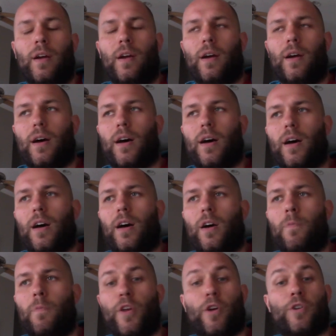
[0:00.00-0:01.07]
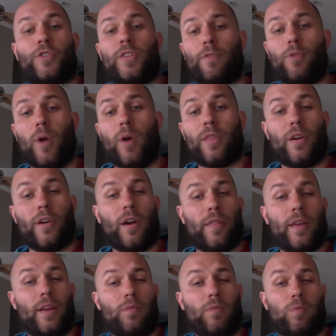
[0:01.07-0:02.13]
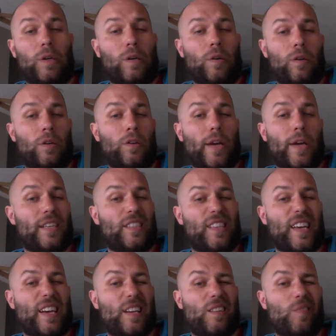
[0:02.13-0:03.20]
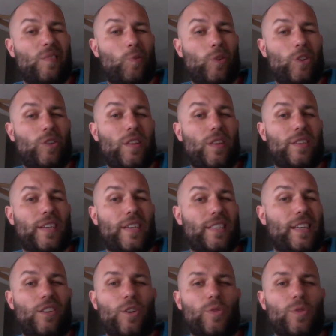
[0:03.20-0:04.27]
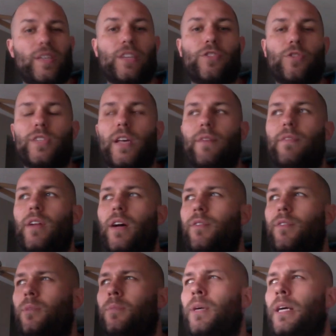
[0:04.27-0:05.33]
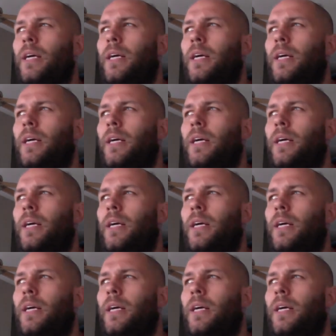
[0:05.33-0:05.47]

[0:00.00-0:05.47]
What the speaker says: There are several out there. I think you guys had, when you did the test, had to know 6 or 7 of them.